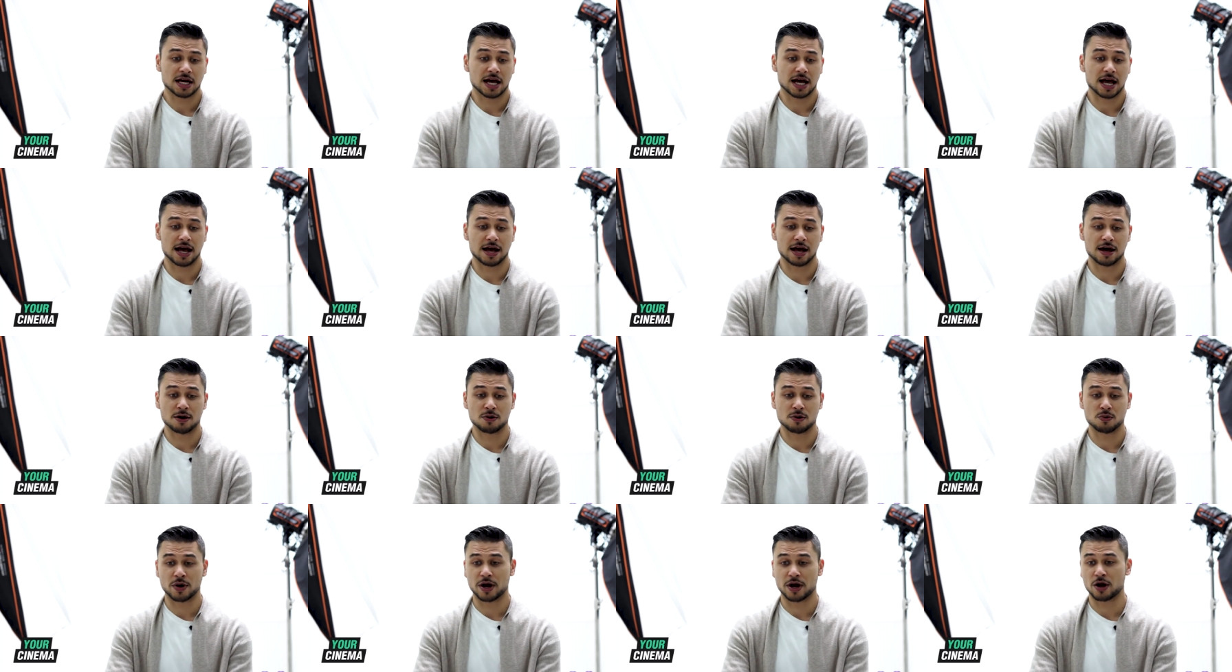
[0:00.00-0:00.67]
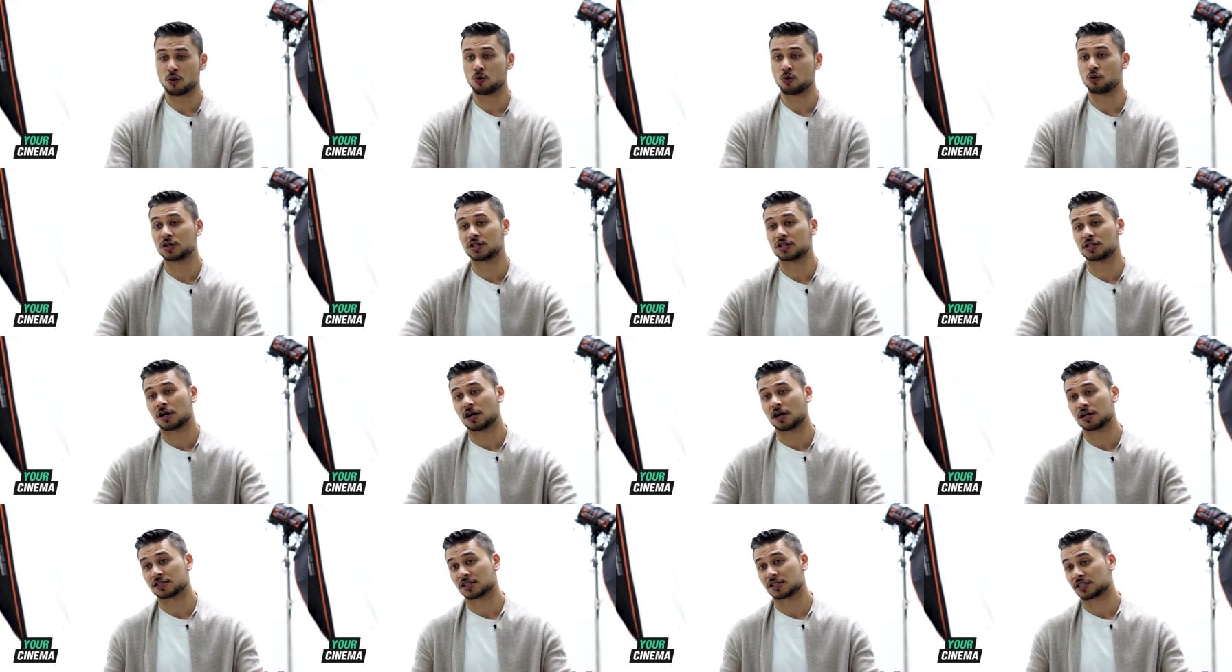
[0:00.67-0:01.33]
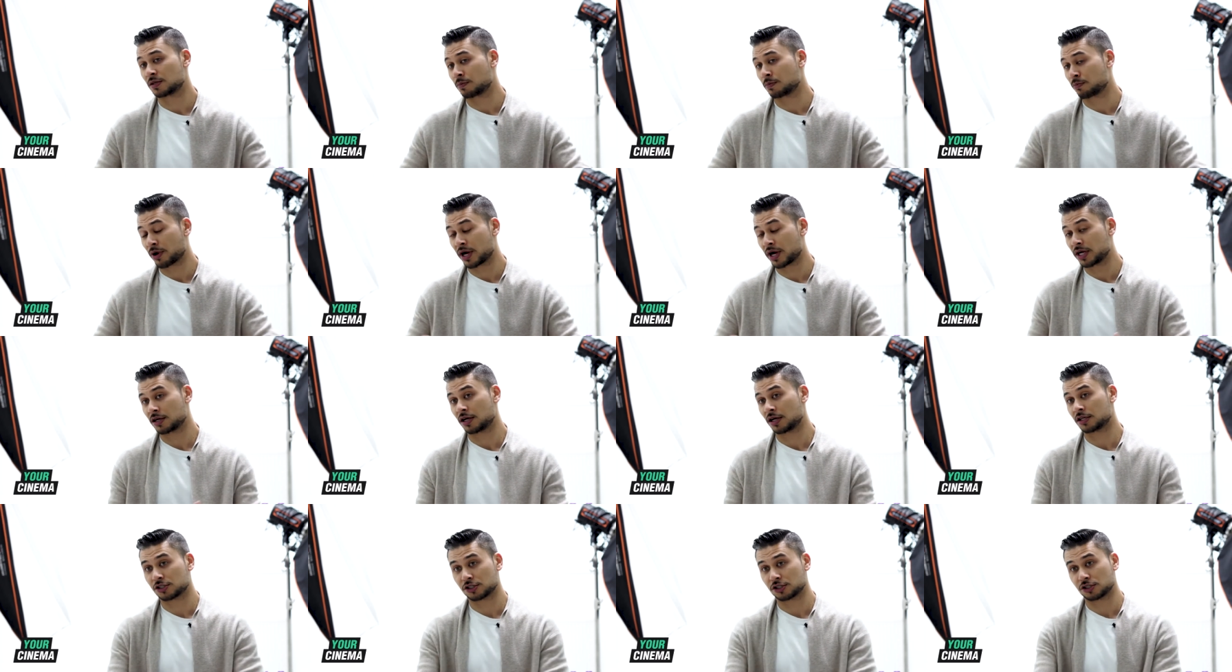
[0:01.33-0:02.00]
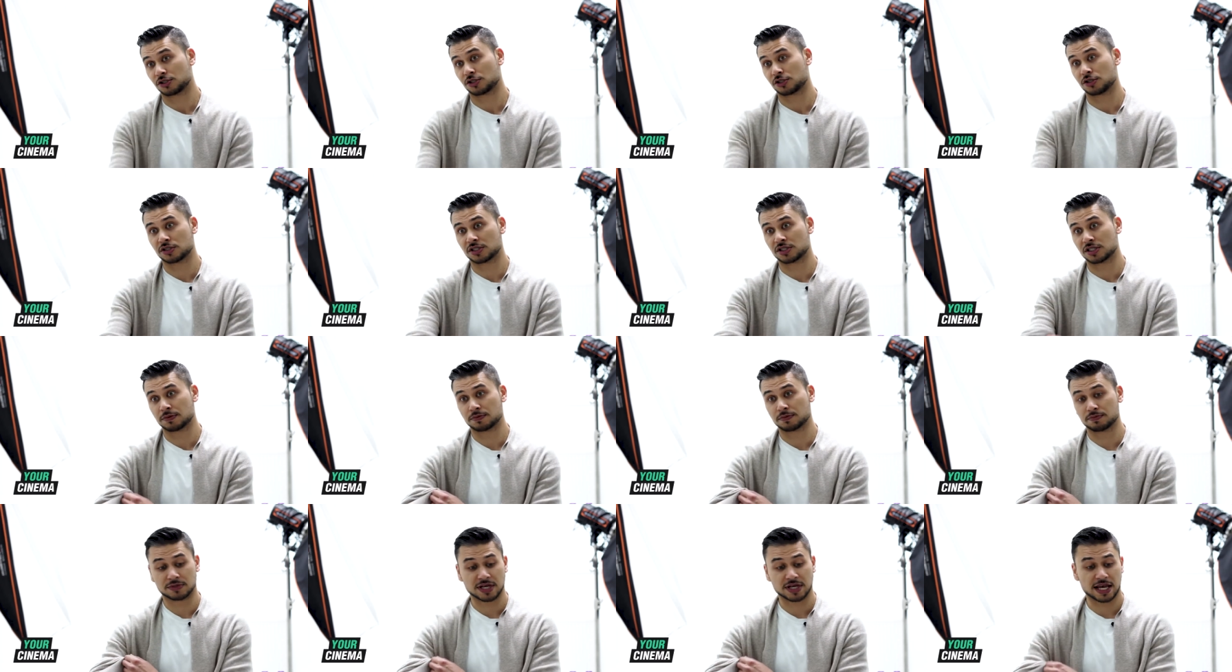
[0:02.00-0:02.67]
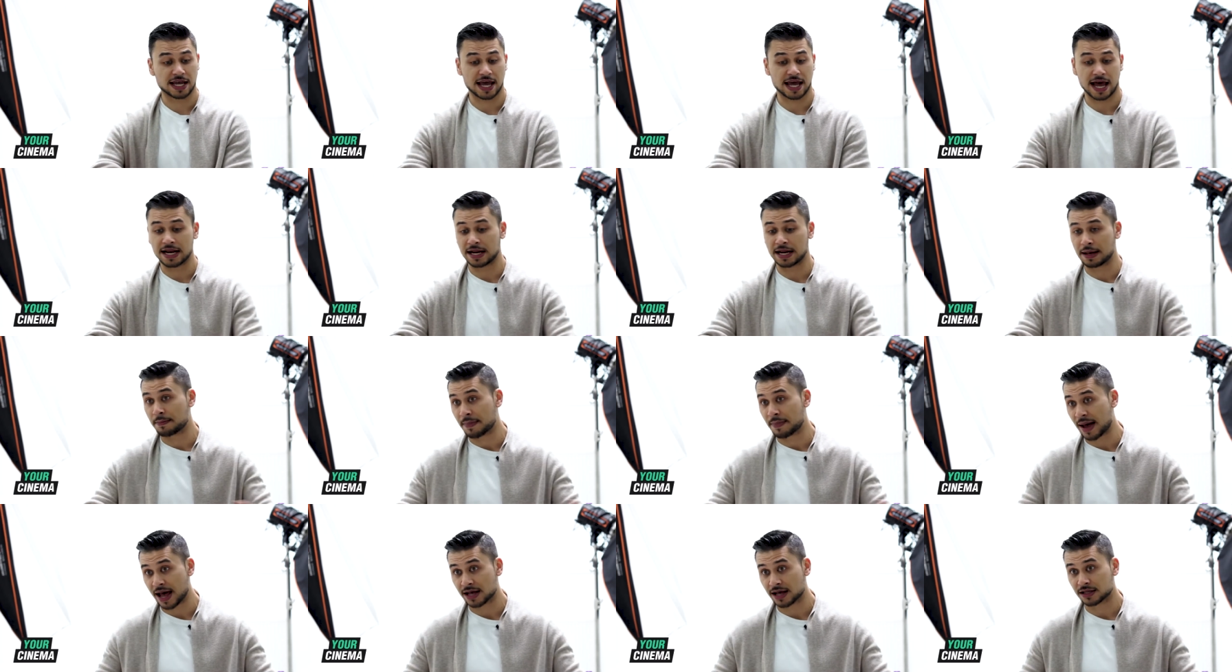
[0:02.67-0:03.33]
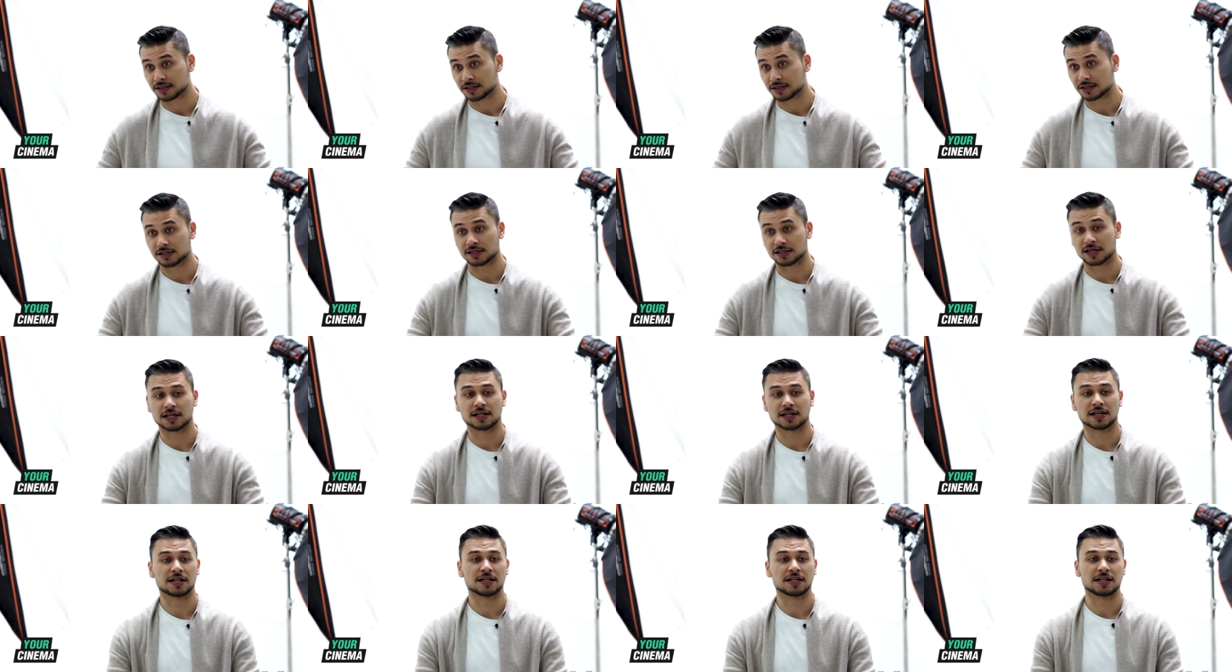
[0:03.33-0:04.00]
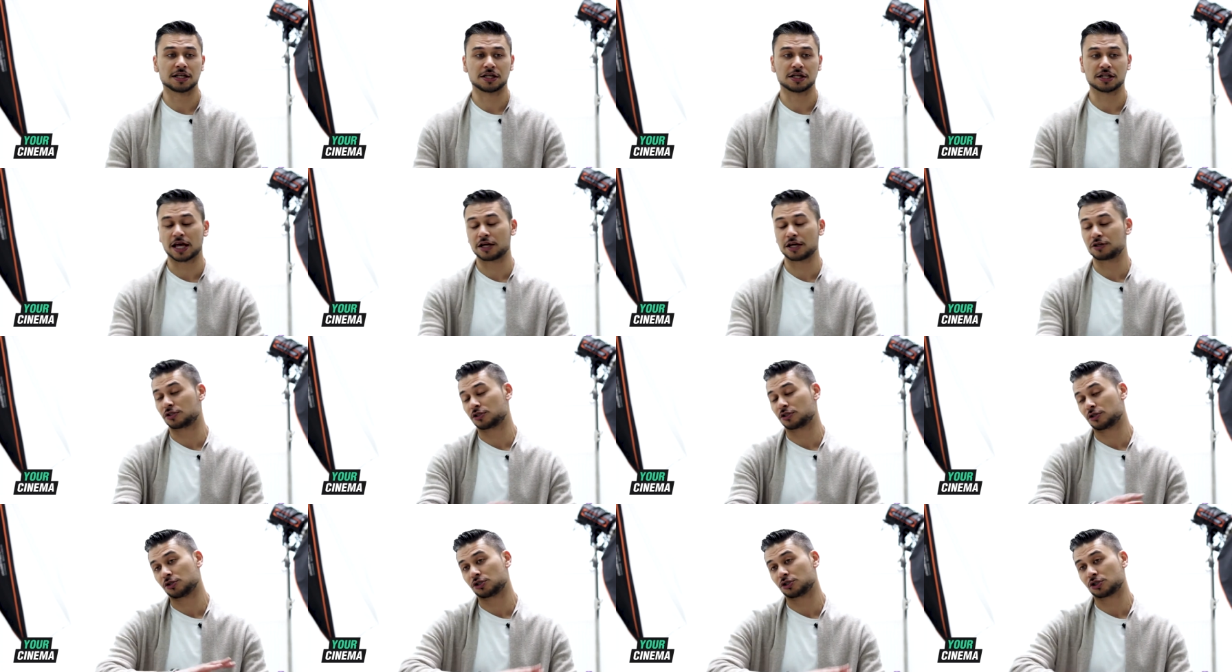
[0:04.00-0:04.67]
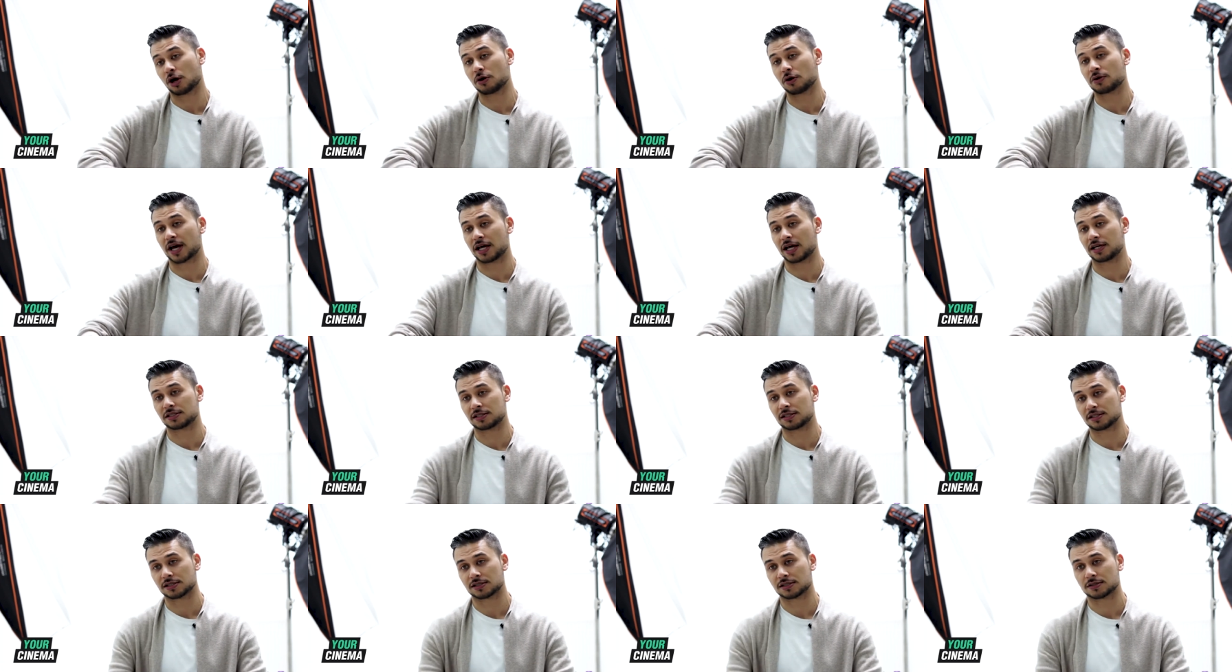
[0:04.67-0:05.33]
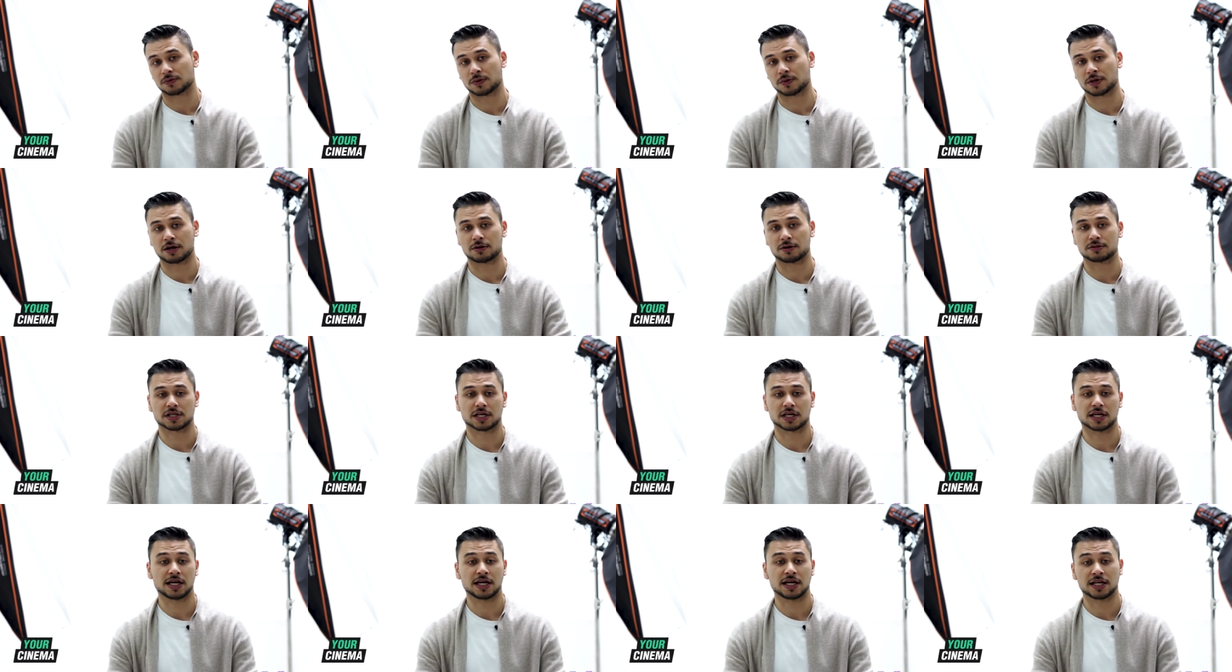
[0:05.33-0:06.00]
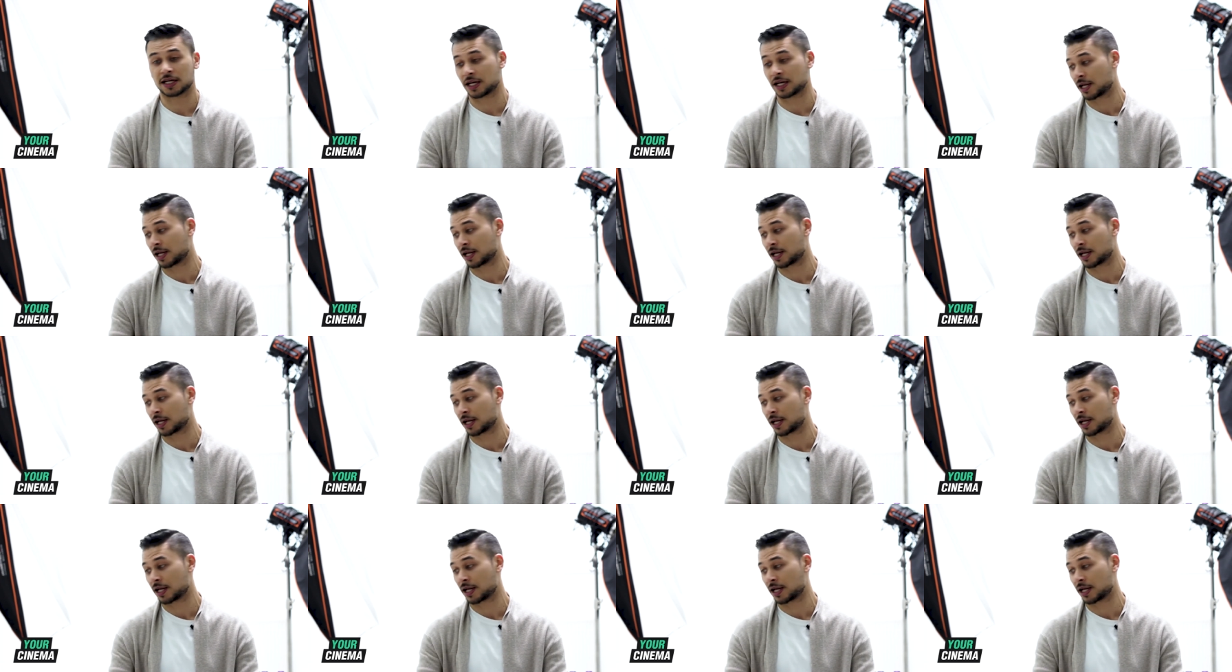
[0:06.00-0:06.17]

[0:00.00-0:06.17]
uh, where all the dancers and break dancers used to take out their mats, and they used to do showcases when I was a kid.